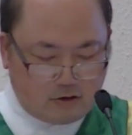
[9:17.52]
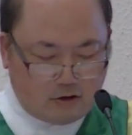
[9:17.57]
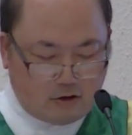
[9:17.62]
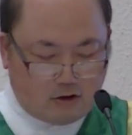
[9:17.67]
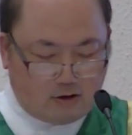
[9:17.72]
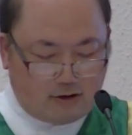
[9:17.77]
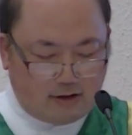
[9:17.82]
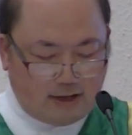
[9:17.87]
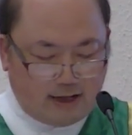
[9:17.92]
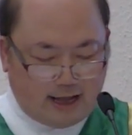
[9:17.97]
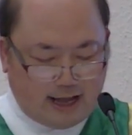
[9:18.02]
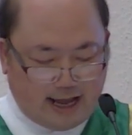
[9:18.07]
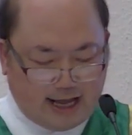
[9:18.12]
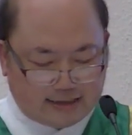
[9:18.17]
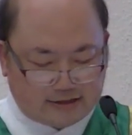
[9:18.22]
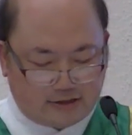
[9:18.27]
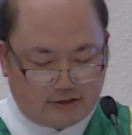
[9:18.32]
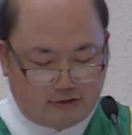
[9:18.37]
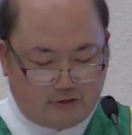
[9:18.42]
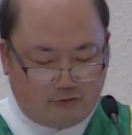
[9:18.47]
God
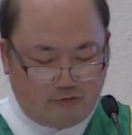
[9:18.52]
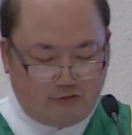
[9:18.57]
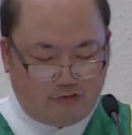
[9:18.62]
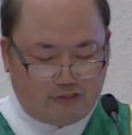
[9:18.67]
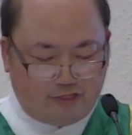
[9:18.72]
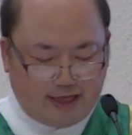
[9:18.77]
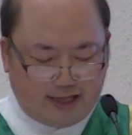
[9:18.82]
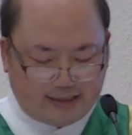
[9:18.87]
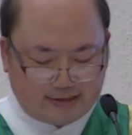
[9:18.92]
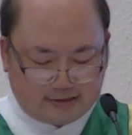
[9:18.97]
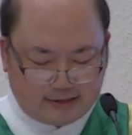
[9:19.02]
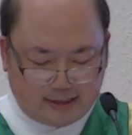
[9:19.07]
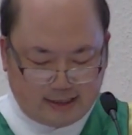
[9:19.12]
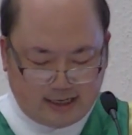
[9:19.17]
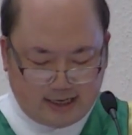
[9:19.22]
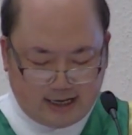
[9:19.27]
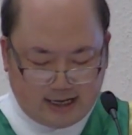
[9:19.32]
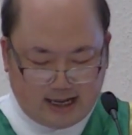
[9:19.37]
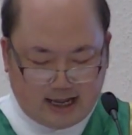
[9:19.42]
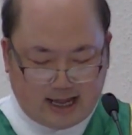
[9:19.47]
has known things
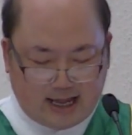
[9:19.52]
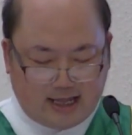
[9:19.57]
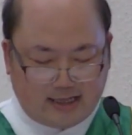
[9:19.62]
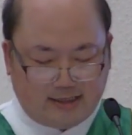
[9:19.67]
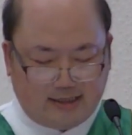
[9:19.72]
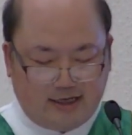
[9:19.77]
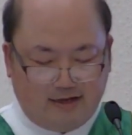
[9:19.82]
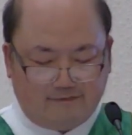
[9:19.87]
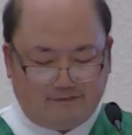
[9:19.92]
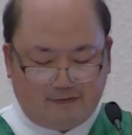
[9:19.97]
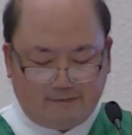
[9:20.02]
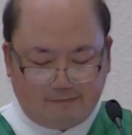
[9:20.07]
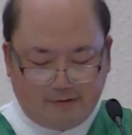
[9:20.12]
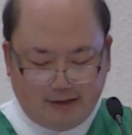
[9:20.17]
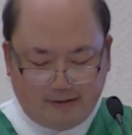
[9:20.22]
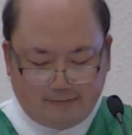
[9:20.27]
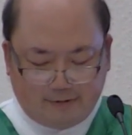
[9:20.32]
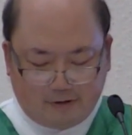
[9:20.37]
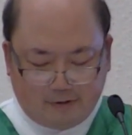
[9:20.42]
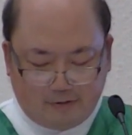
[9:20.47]
and even
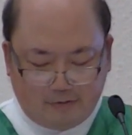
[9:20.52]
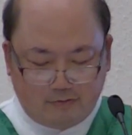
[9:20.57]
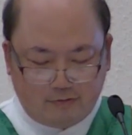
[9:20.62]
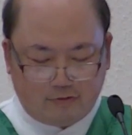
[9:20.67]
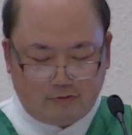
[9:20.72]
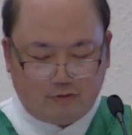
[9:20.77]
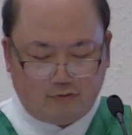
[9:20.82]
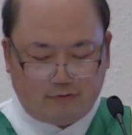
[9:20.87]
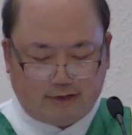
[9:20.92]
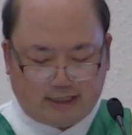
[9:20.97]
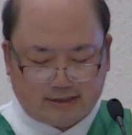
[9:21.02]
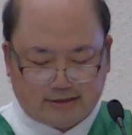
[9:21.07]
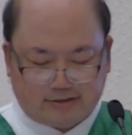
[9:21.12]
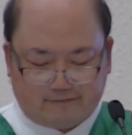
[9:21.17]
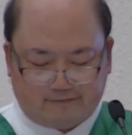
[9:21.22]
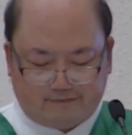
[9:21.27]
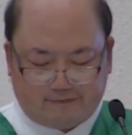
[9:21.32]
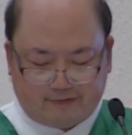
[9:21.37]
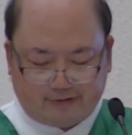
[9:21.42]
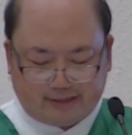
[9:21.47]
people to us
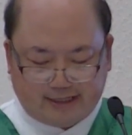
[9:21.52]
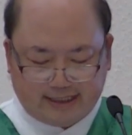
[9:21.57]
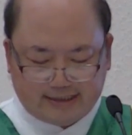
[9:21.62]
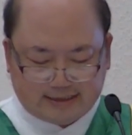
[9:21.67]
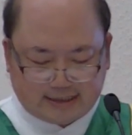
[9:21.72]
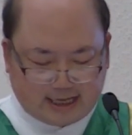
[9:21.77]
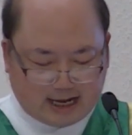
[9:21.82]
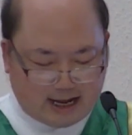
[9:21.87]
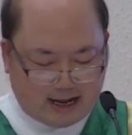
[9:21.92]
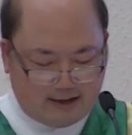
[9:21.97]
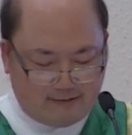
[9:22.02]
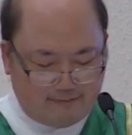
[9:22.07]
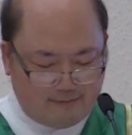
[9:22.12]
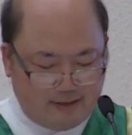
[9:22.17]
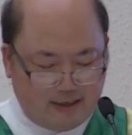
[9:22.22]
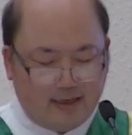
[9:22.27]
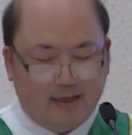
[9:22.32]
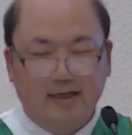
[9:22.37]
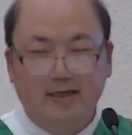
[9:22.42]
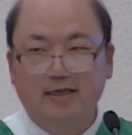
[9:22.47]
for this
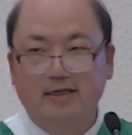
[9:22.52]
time,